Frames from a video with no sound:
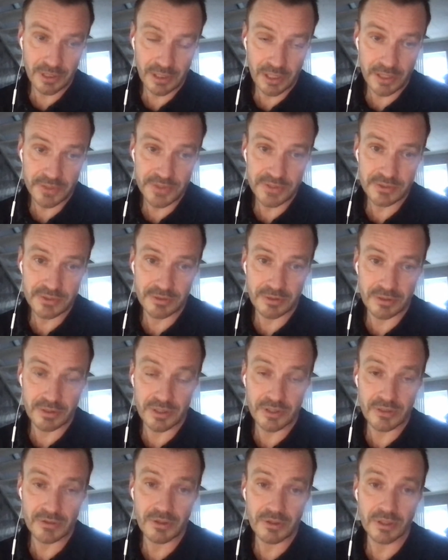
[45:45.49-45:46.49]
cluster
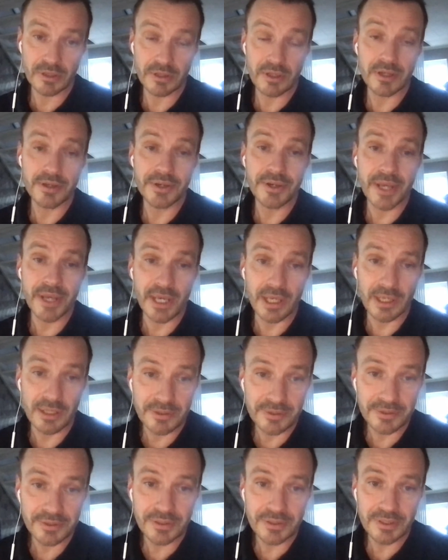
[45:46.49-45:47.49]
during the
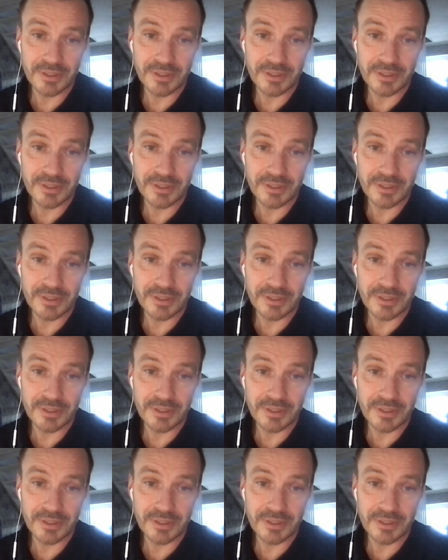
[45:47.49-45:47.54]
day.